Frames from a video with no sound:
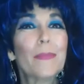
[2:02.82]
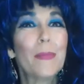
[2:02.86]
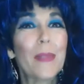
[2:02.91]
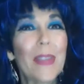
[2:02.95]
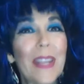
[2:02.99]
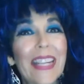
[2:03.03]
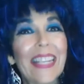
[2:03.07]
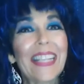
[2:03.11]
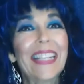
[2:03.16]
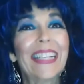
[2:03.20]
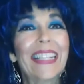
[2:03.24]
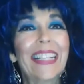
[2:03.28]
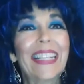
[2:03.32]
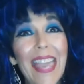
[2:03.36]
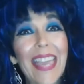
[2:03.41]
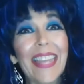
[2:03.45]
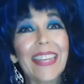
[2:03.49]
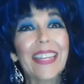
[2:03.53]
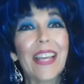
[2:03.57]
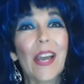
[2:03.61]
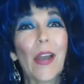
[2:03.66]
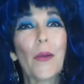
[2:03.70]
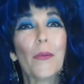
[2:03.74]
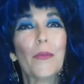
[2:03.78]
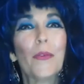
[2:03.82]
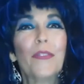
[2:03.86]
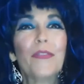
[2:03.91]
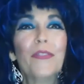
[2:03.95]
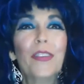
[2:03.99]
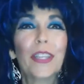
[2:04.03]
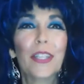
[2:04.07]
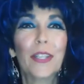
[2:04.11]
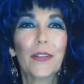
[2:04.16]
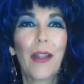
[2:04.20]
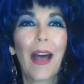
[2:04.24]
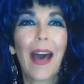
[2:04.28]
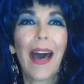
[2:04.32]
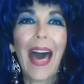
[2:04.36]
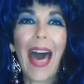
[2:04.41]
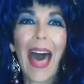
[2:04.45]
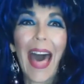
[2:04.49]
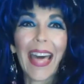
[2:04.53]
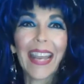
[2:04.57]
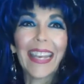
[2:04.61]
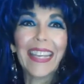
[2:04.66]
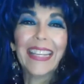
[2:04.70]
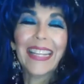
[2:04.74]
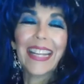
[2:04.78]
to be. Then we'll figure out
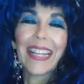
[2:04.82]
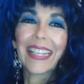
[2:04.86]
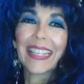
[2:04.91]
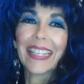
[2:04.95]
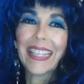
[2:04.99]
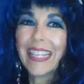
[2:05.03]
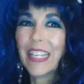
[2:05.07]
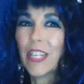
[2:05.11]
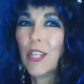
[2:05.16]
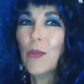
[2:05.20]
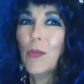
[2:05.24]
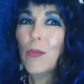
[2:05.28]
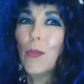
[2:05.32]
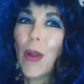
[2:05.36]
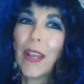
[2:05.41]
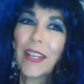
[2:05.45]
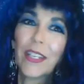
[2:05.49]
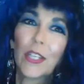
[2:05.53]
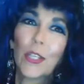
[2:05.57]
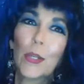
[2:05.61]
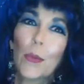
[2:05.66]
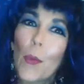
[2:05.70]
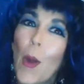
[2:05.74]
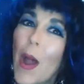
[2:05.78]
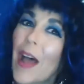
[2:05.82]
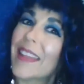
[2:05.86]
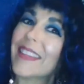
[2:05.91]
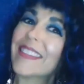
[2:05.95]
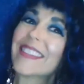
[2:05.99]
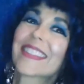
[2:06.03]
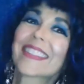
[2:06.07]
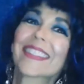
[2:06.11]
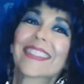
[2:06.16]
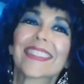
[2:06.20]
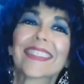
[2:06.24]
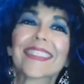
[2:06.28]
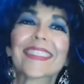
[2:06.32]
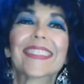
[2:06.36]
how to get you what you want.